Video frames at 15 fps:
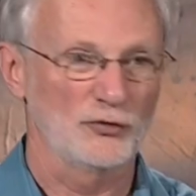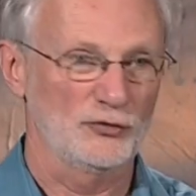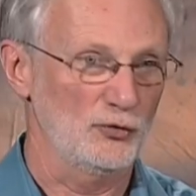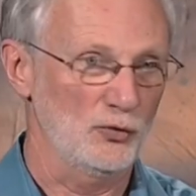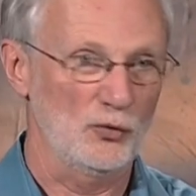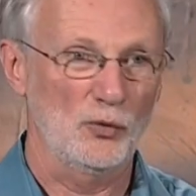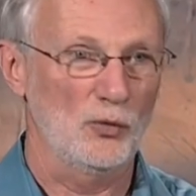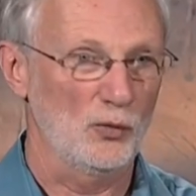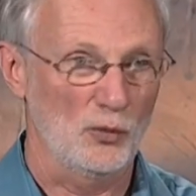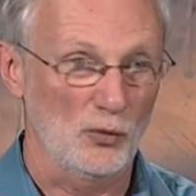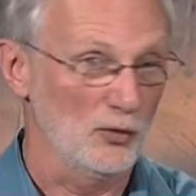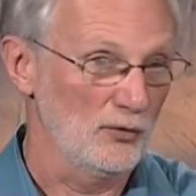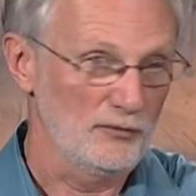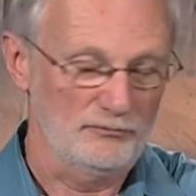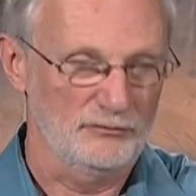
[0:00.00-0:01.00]
II who
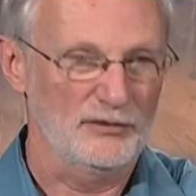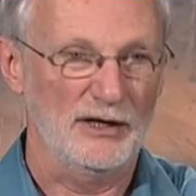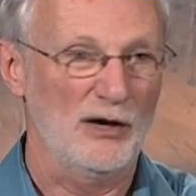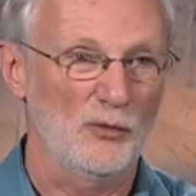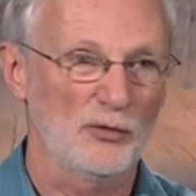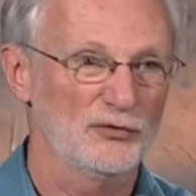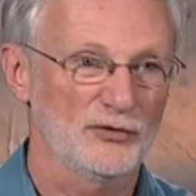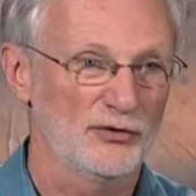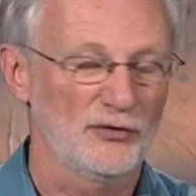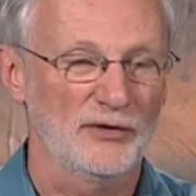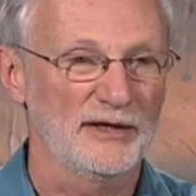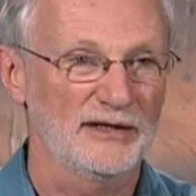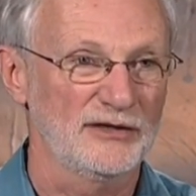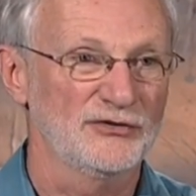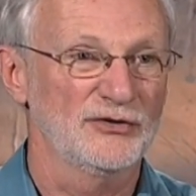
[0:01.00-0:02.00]
are now into their
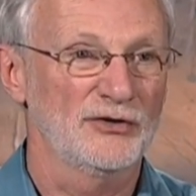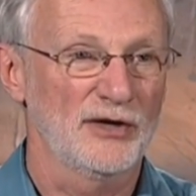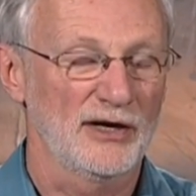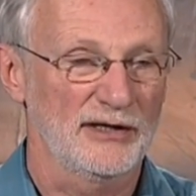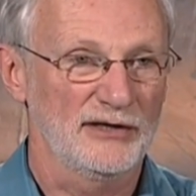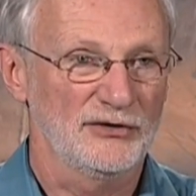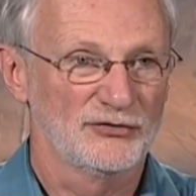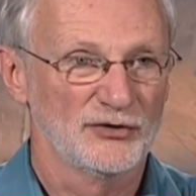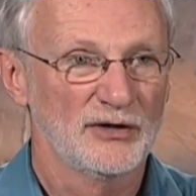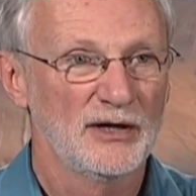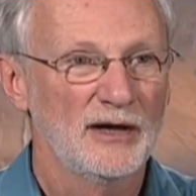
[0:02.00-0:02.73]
80s and 90s.